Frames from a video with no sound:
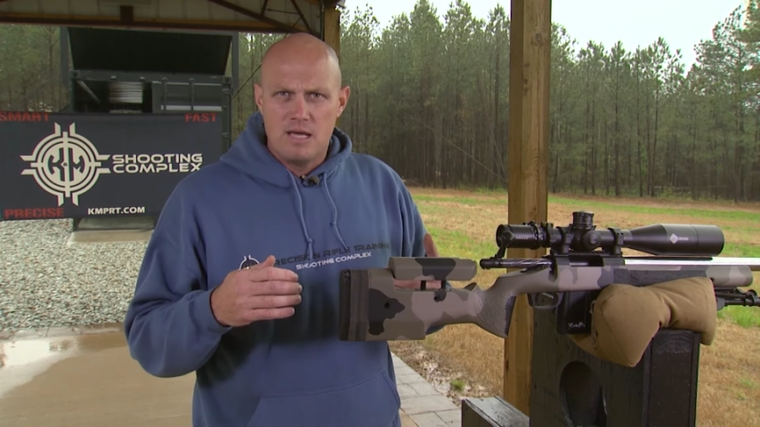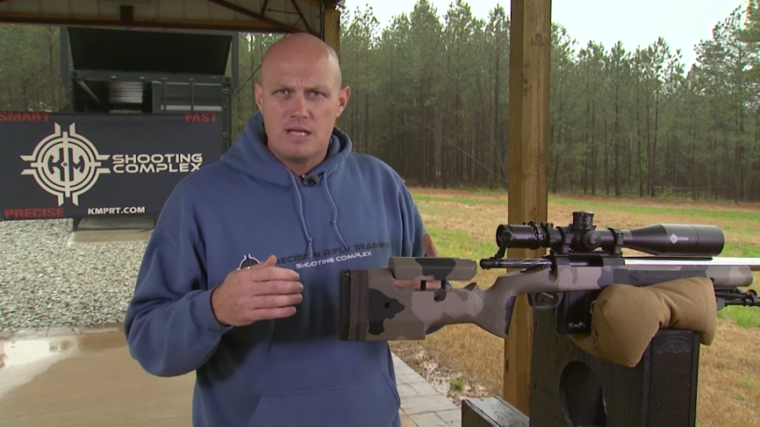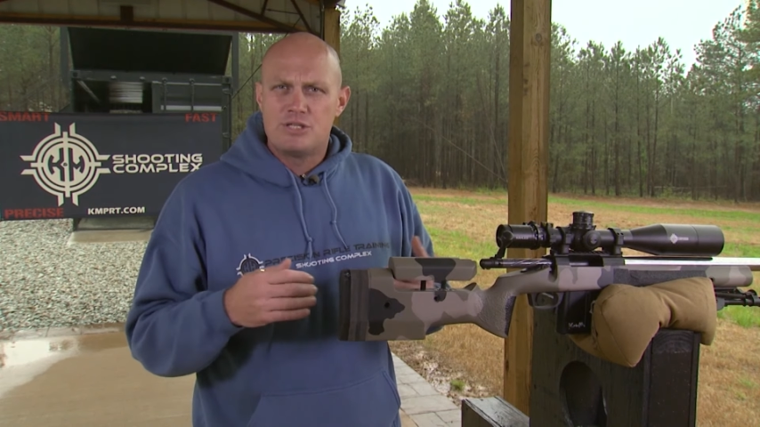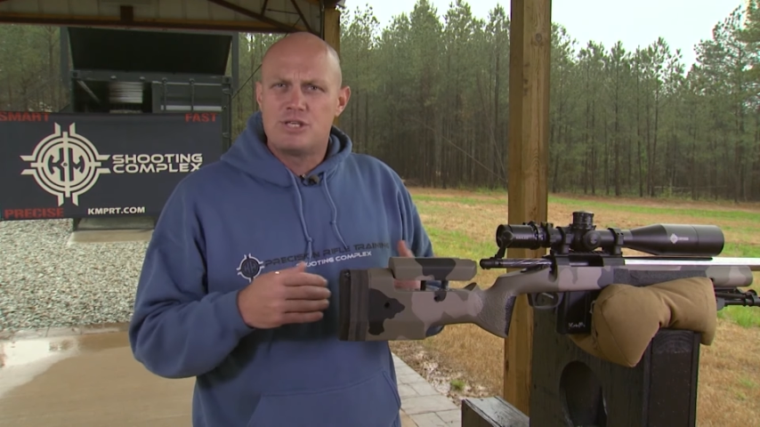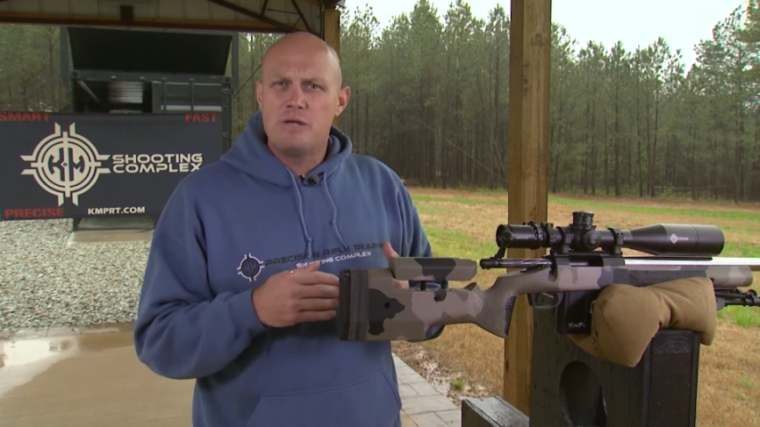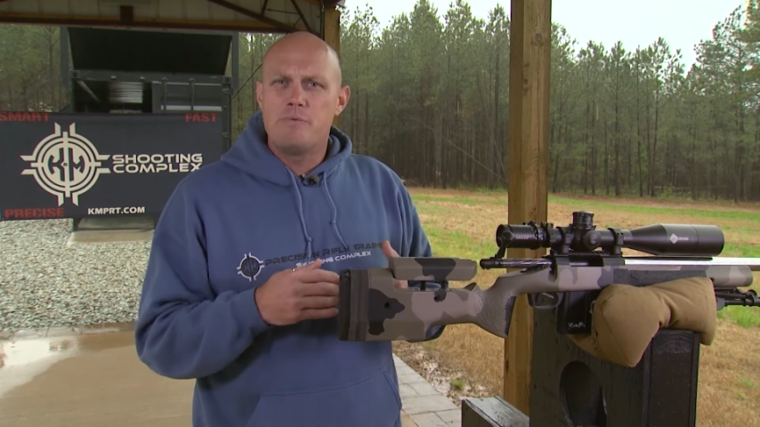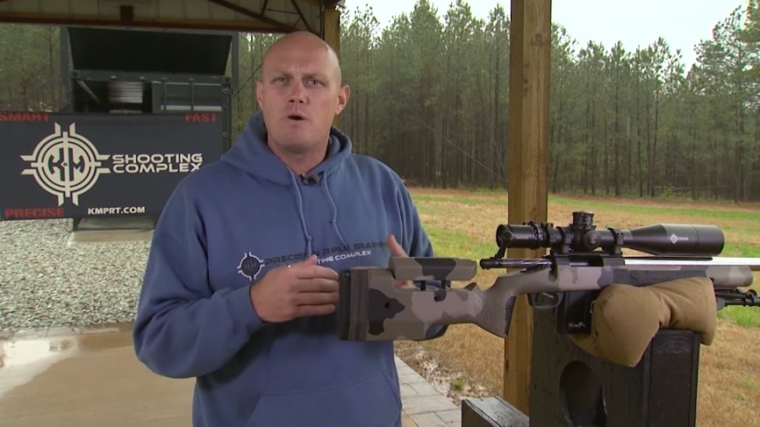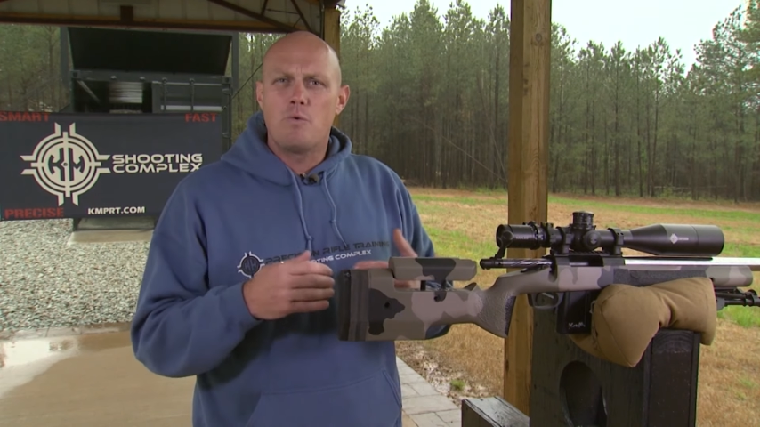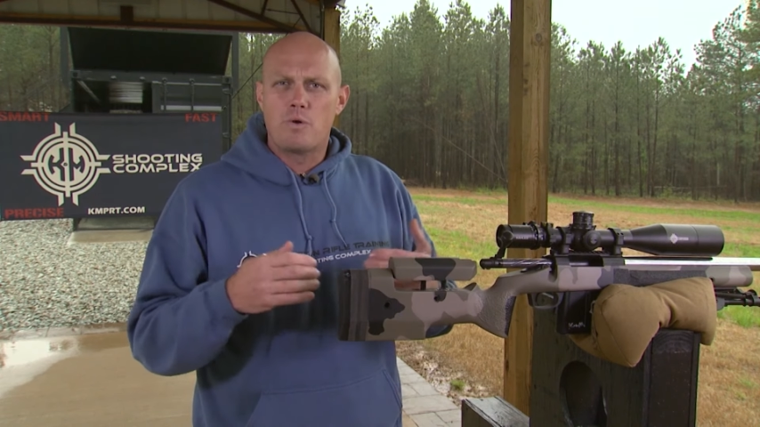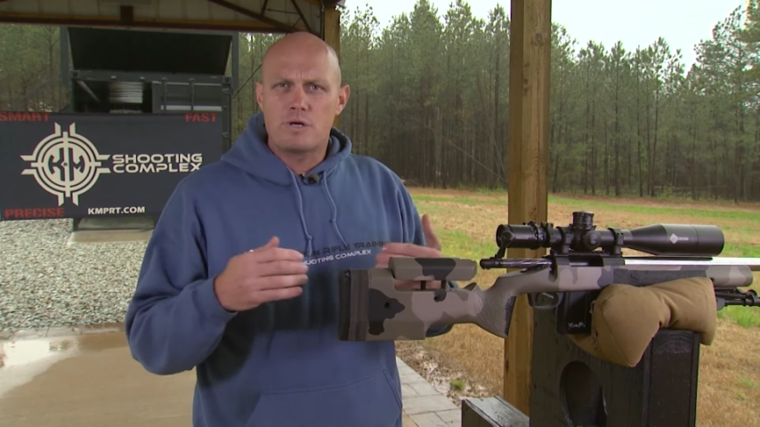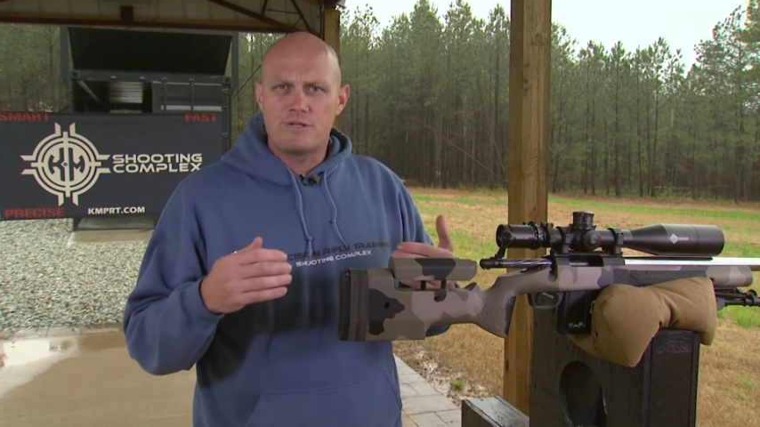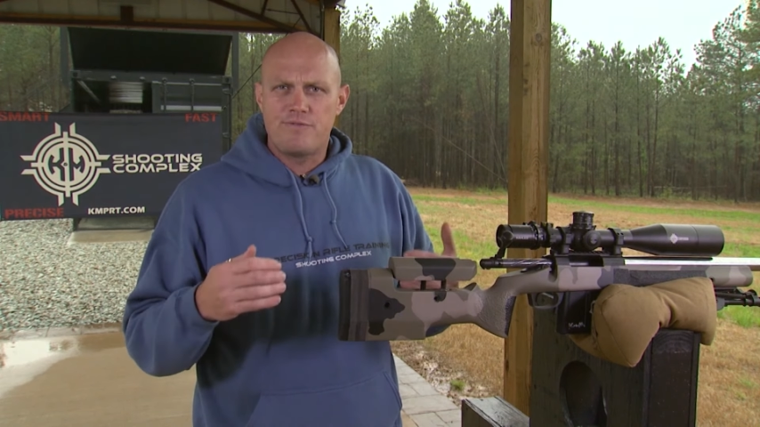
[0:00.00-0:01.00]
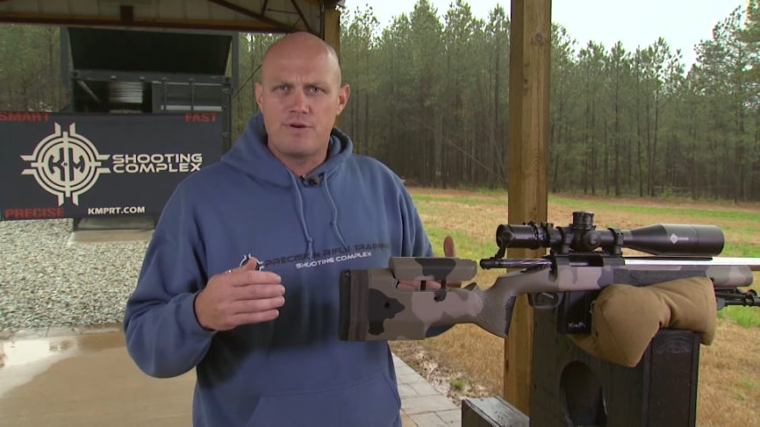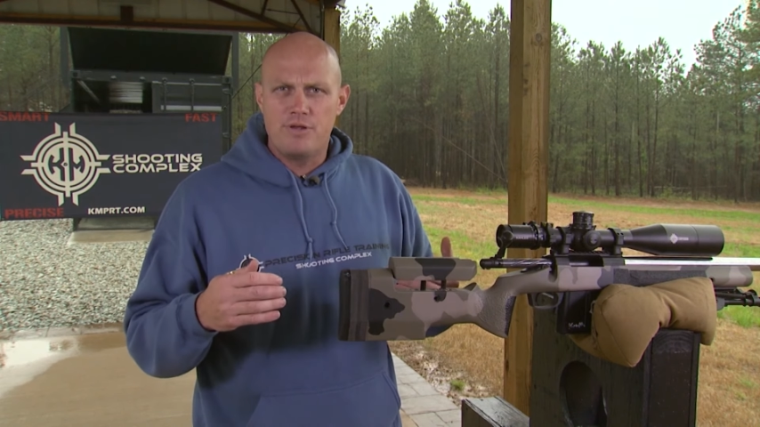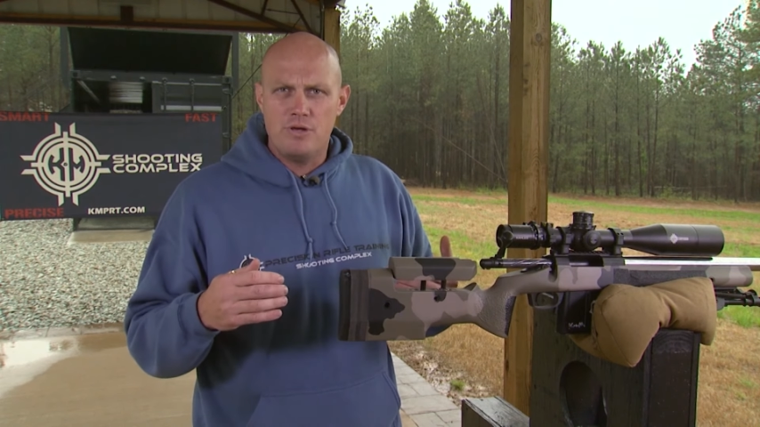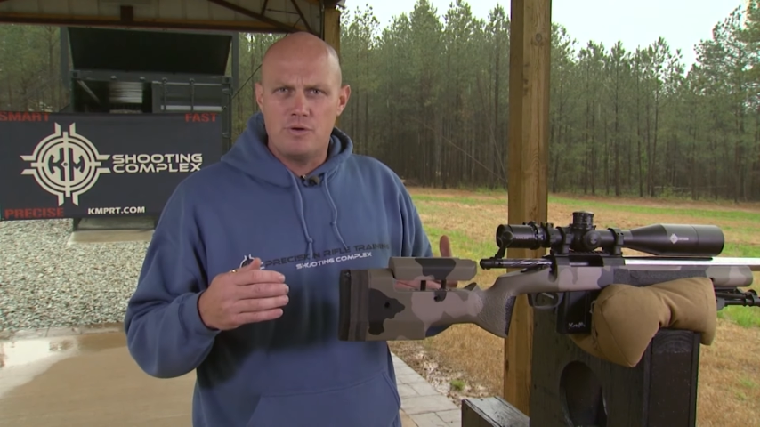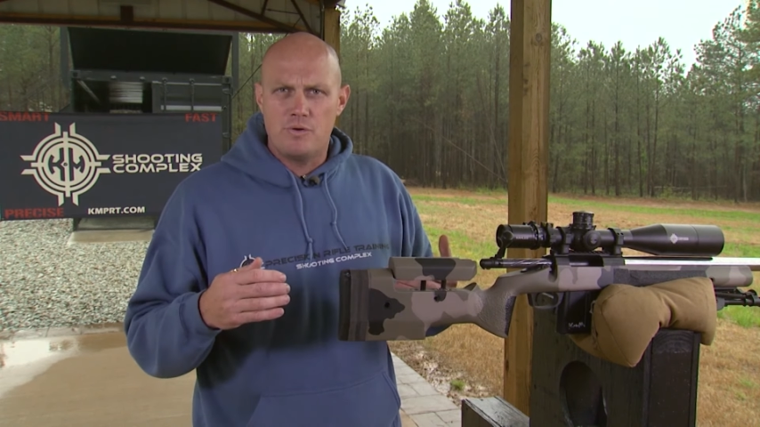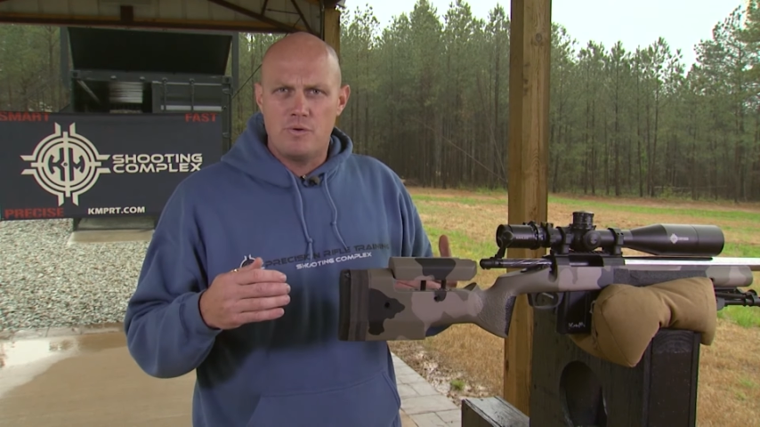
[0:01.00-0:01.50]
See what works for
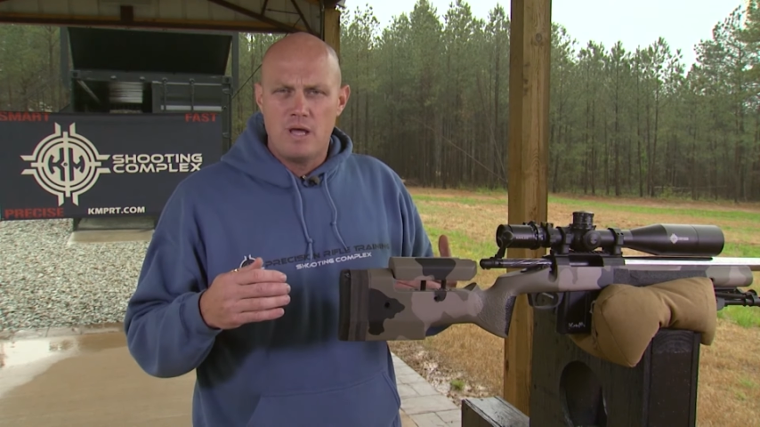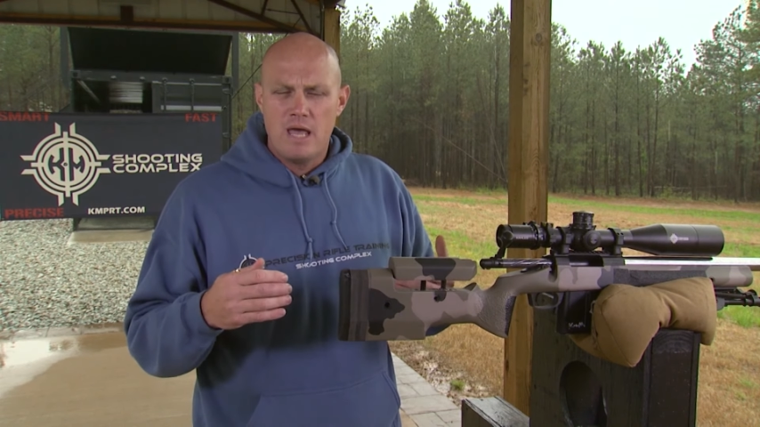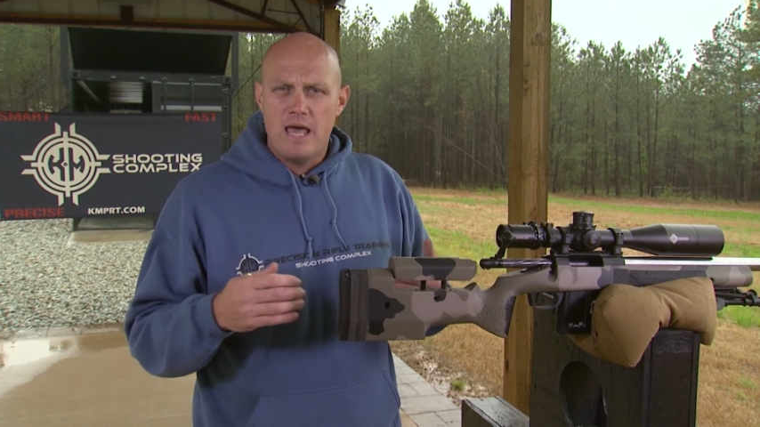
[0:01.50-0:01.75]
you